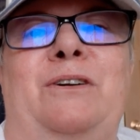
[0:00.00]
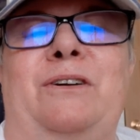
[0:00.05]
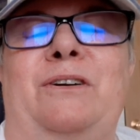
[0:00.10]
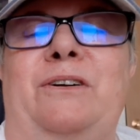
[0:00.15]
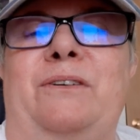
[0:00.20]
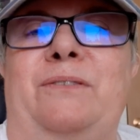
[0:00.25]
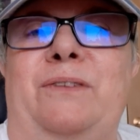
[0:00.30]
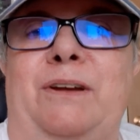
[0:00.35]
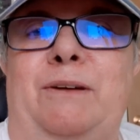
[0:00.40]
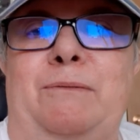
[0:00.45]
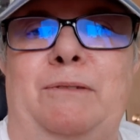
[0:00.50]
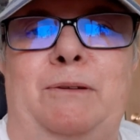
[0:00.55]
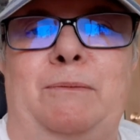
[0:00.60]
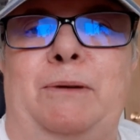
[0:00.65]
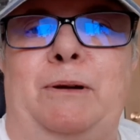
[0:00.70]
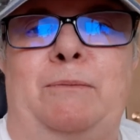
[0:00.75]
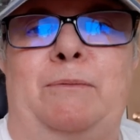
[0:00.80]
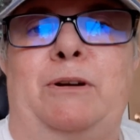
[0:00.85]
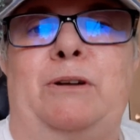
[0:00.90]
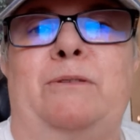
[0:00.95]
or your family
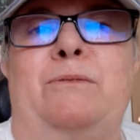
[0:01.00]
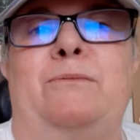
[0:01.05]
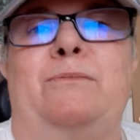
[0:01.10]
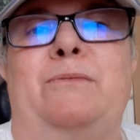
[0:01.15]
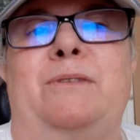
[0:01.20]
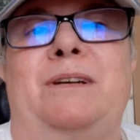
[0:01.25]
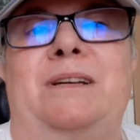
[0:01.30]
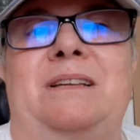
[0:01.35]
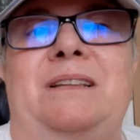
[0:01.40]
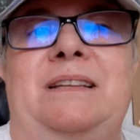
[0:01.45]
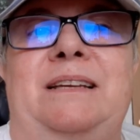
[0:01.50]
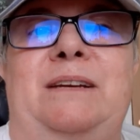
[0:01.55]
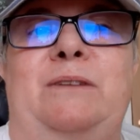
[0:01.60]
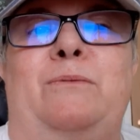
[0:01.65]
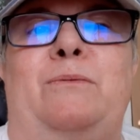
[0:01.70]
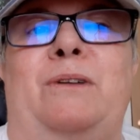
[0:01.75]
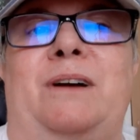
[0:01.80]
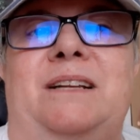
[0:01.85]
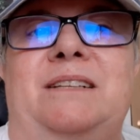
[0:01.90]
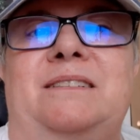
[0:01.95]
member really
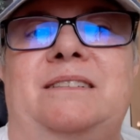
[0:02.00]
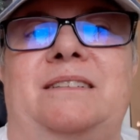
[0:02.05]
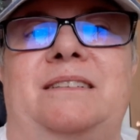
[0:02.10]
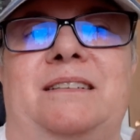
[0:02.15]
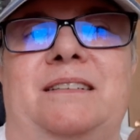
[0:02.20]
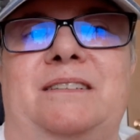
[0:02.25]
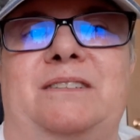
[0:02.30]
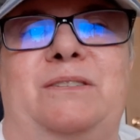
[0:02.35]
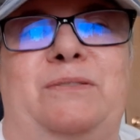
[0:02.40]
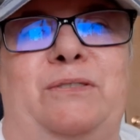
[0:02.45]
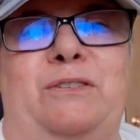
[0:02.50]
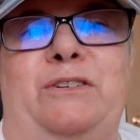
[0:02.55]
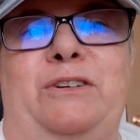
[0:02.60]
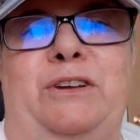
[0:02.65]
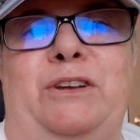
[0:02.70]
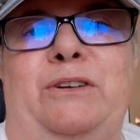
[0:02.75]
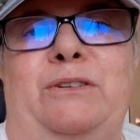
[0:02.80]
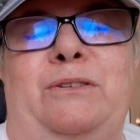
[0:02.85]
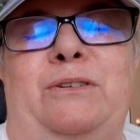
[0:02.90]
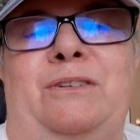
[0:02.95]
wants this for
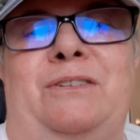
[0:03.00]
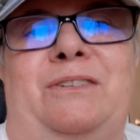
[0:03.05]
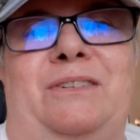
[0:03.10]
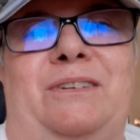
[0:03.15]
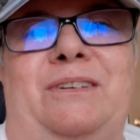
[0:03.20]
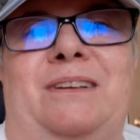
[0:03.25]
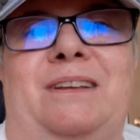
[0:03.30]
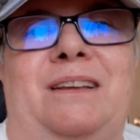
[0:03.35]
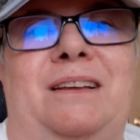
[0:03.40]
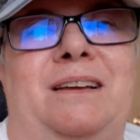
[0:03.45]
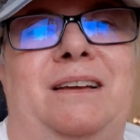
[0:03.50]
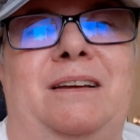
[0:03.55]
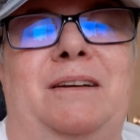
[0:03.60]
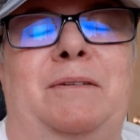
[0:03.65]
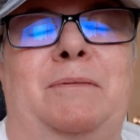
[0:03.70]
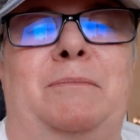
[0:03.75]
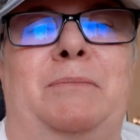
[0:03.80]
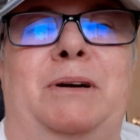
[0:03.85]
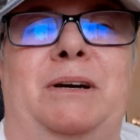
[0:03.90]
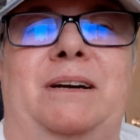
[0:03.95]
you,
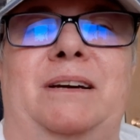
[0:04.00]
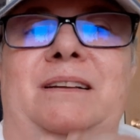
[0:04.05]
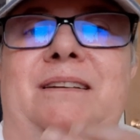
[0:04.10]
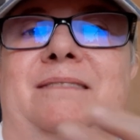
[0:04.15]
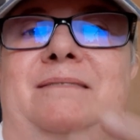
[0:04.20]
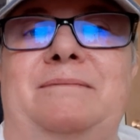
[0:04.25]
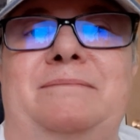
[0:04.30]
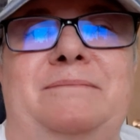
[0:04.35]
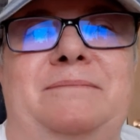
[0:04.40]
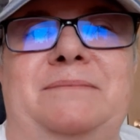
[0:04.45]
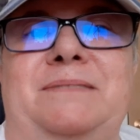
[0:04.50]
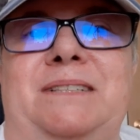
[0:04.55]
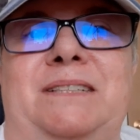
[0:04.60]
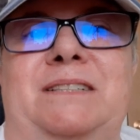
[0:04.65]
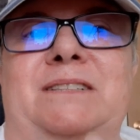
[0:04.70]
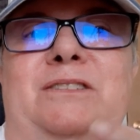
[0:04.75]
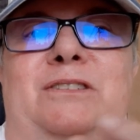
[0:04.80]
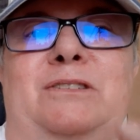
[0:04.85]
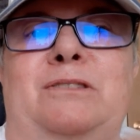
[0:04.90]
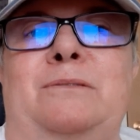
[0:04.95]
but
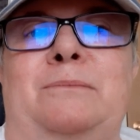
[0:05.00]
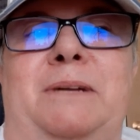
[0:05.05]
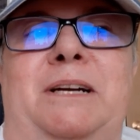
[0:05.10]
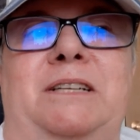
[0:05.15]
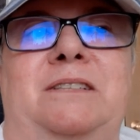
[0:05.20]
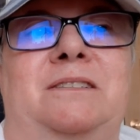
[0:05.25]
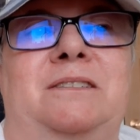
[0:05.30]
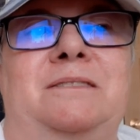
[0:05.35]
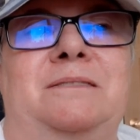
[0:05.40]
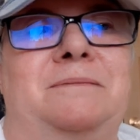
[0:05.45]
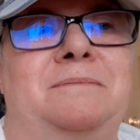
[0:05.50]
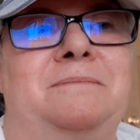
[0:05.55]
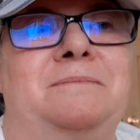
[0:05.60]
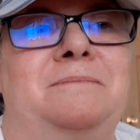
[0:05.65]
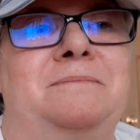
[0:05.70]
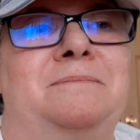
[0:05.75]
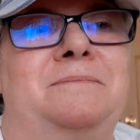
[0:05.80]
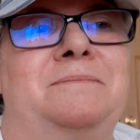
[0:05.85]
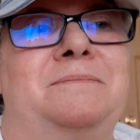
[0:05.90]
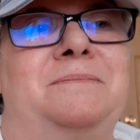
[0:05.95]
it's too much.
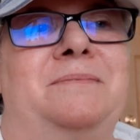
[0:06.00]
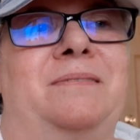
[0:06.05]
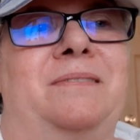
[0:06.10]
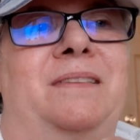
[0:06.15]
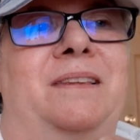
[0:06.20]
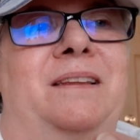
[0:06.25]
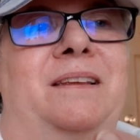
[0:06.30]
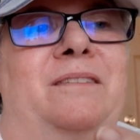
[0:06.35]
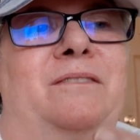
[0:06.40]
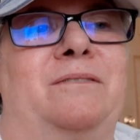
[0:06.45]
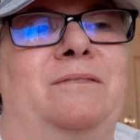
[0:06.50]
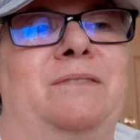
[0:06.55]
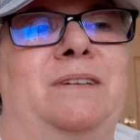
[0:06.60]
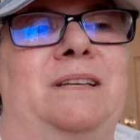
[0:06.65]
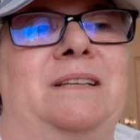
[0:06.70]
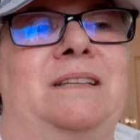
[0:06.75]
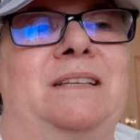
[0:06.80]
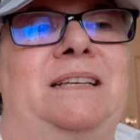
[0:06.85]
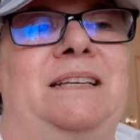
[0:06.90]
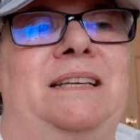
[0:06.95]
It
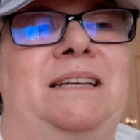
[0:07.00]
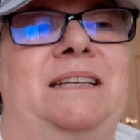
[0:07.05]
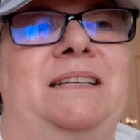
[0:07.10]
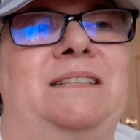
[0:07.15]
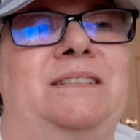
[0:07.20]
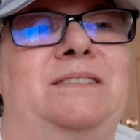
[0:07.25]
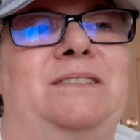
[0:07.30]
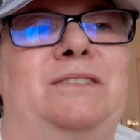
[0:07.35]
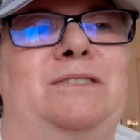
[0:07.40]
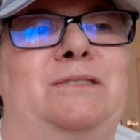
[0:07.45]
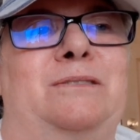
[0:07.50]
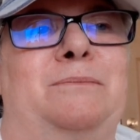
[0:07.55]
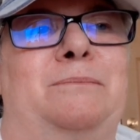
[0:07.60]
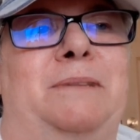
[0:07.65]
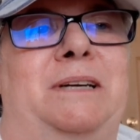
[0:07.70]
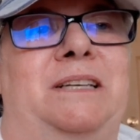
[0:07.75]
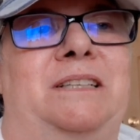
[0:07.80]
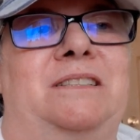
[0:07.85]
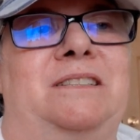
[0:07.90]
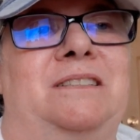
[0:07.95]
really is too
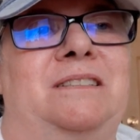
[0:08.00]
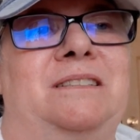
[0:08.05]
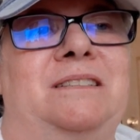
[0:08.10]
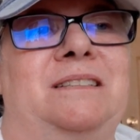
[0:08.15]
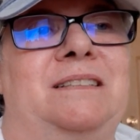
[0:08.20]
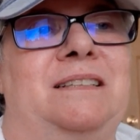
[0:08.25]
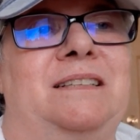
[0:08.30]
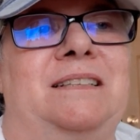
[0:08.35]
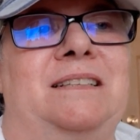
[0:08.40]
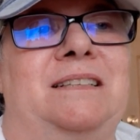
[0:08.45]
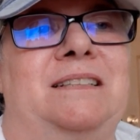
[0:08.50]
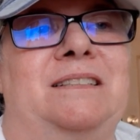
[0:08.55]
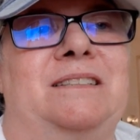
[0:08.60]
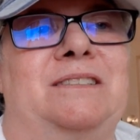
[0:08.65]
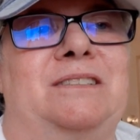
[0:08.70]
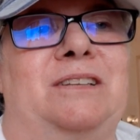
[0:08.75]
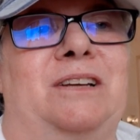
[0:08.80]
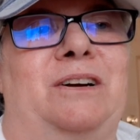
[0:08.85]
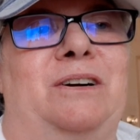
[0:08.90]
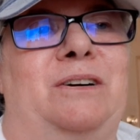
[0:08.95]
much.
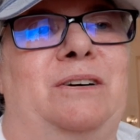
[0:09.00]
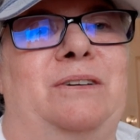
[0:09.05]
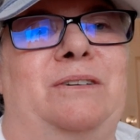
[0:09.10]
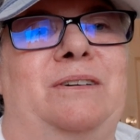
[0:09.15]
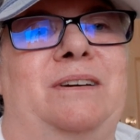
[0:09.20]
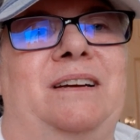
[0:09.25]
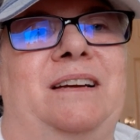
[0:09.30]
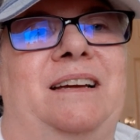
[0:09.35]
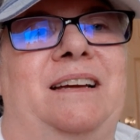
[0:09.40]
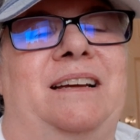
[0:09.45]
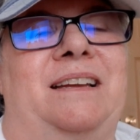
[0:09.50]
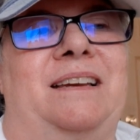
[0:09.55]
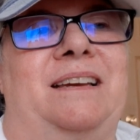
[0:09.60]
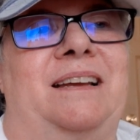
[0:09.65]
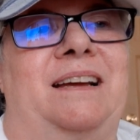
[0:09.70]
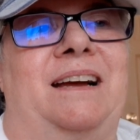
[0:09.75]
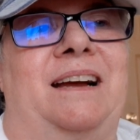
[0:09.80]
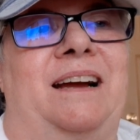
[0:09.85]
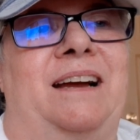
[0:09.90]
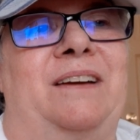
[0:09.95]
So,
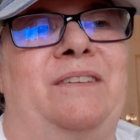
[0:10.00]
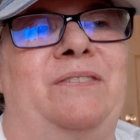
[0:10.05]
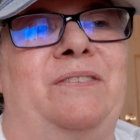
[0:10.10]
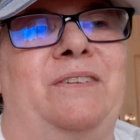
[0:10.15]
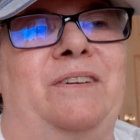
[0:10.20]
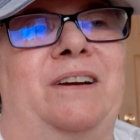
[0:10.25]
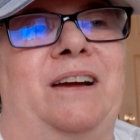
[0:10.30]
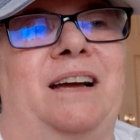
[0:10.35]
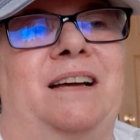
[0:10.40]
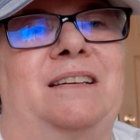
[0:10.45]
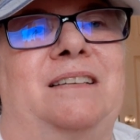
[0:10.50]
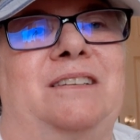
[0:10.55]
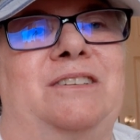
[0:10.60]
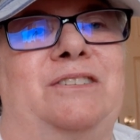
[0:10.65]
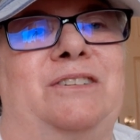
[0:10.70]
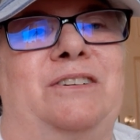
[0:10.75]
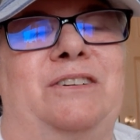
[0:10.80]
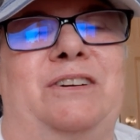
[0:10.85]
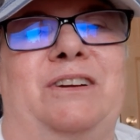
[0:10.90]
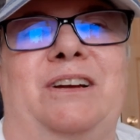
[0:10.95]
and I forgot to
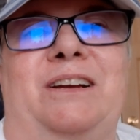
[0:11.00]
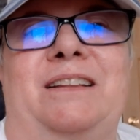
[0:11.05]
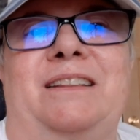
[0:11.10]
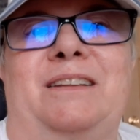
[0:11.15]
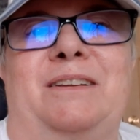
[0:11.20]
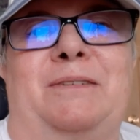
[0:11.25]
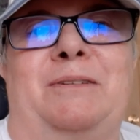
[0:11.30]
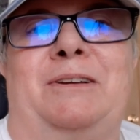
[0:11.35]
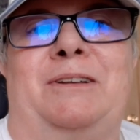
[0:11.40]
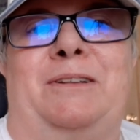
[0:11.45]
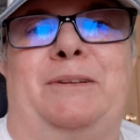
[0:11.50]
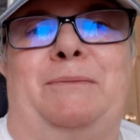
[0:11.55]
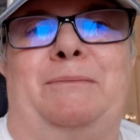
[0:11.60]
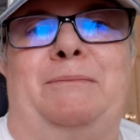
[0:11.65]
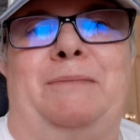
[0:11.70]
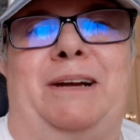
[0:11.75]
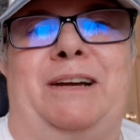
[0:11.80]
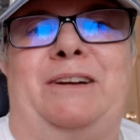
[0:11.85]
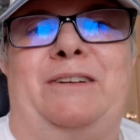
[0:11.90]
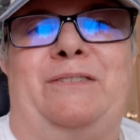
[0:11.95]
turn on the, the
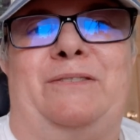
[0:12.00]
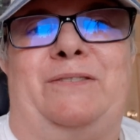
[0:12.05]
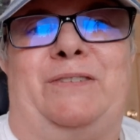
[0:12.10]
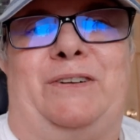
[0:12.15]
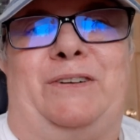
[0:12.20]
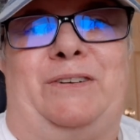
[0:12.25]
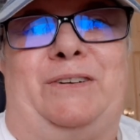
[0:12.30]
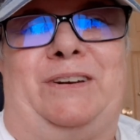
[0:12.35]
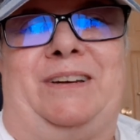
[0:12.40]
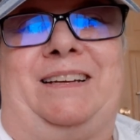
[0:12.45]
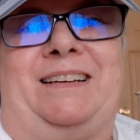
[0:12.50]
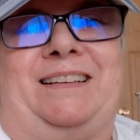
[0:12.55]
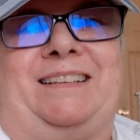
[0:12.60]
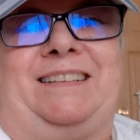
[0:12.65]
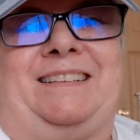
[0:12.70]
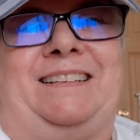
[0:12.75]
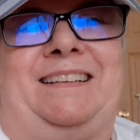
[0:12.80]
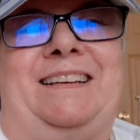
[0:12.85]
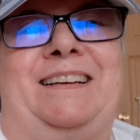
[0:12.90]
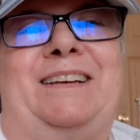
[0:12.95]
microphone.
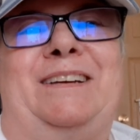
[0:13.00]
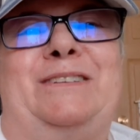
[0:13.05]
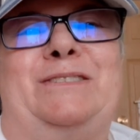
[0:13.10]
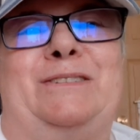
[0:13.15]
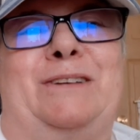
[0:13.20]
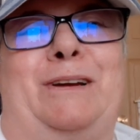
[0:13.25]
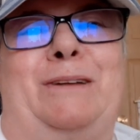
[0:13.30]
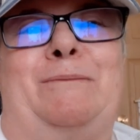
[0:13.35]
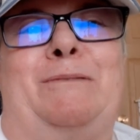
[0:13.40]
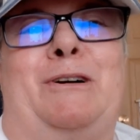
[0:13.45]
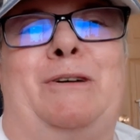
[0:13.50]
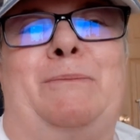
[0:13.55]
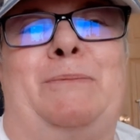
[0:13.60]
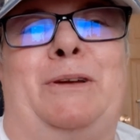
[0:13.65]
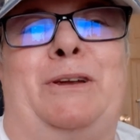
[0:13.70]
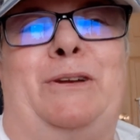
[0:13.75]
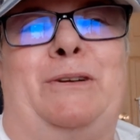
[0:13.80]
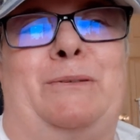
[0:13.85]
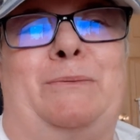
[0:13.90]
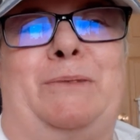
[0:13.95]
so I'm
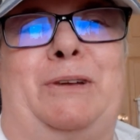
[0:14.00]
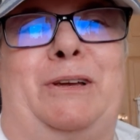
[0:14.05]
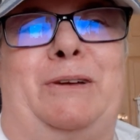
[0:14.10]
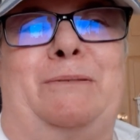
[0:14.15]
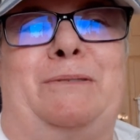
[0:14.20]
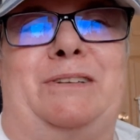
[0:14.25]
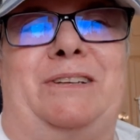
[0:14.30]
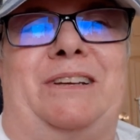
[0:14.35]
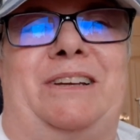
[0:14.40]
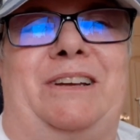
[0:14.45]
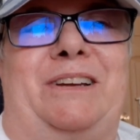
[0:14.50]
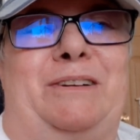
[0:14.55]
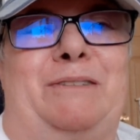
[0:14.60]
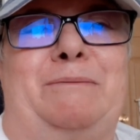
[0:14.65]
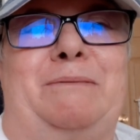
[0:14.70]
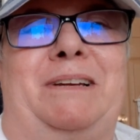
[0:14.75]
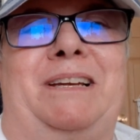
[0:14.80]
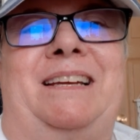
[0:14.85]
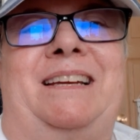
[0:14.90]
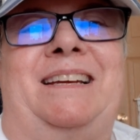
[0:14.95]
hoping you'll be able to hear
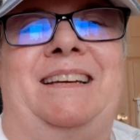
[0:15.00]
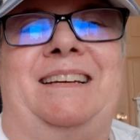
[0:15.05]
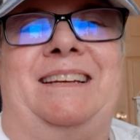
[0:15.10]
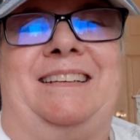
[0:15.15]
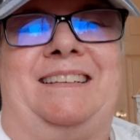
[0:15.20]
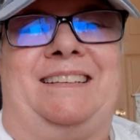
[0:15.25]
me